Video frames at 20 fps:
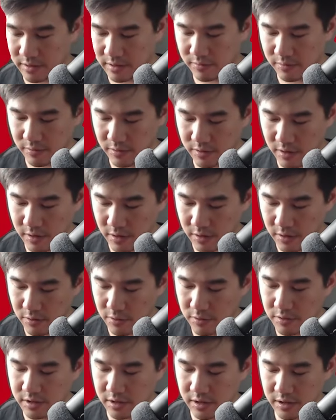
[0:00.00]
would
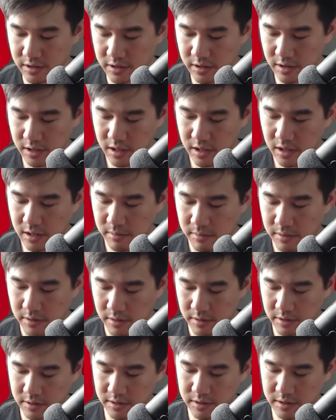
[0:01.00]
use it,
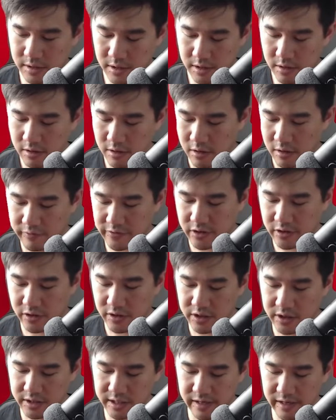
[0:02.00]
because often you
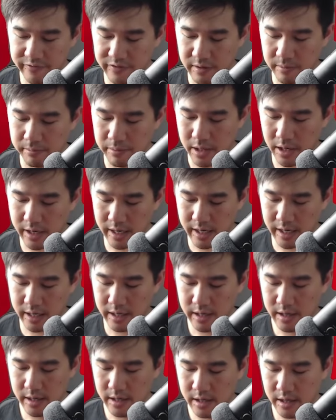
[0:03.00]
just have to buy
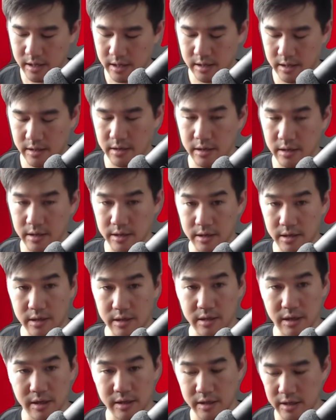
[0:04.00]

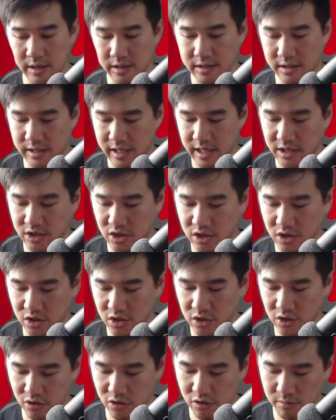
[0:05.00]
another extension
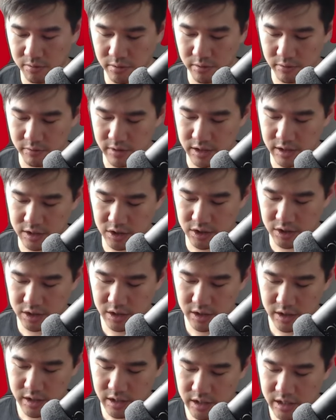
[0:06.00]
tube, which
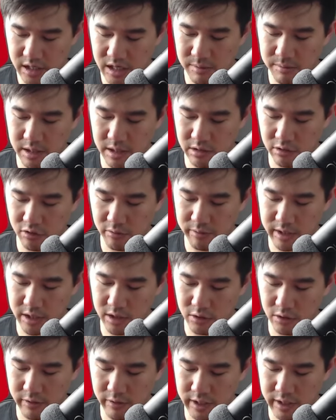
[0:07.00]
can be a little bit annoying.